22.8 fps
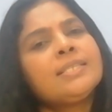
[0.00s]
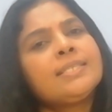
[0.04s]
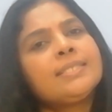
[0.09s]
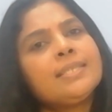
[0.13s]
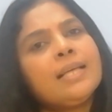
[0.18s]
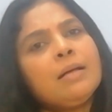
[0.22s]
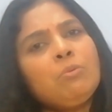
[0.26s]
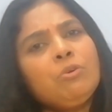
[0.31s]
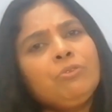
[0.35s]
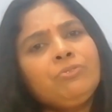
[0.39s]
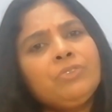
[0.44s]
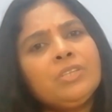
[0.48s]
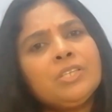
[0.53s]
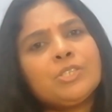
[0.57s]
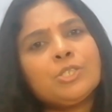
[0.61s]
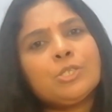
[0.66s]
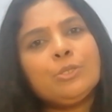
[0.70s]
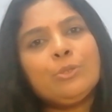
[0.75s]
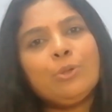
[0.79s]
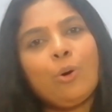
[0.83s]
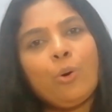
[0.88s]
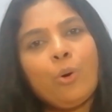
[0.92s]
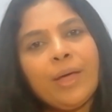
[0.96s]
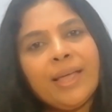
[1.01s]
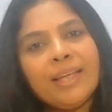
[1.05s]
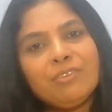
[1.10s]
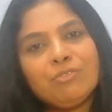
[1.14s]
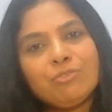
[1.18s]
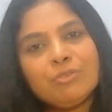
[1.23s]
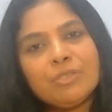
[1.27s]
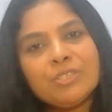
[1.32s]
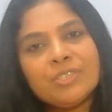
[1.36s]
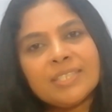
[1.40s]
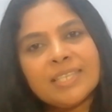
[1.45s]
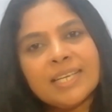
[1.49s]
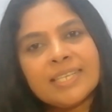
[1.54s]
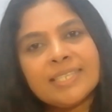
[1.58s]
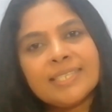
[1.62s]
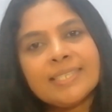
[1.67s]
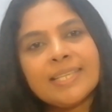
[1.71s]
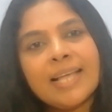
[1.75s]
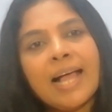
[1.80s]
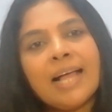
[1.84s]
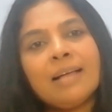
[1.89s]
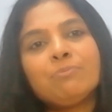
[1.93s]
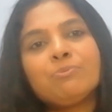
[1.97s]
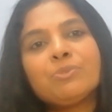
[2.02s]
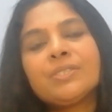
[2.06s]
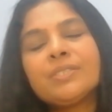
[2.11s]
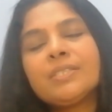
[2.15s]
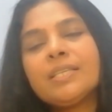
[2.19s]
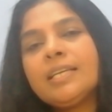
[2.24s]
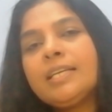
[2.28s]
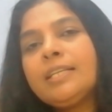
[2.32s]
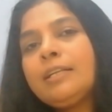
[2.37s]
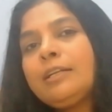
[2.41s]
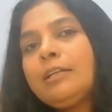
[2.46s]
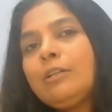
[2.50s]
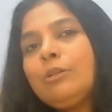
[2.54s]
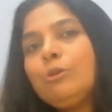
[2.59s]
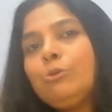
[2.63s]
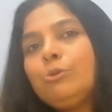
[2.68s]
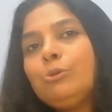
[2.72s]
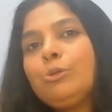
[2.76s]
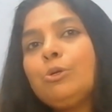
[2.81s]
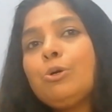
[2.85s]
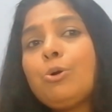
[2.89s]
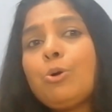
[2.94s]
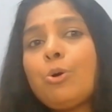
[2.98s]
Some of these law entrance exams include